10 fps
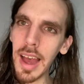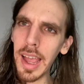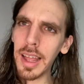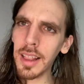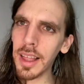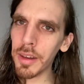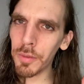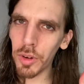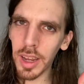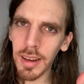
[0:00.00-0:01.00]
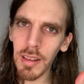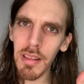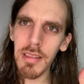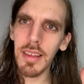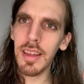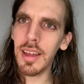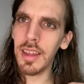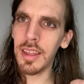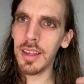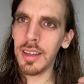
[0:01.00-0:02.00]
I had a lot of friends
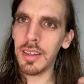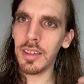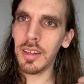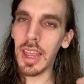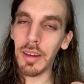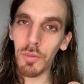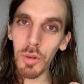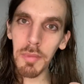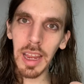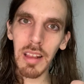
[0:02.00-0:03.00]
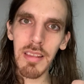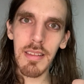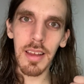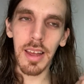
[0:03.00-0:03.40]
in and roommates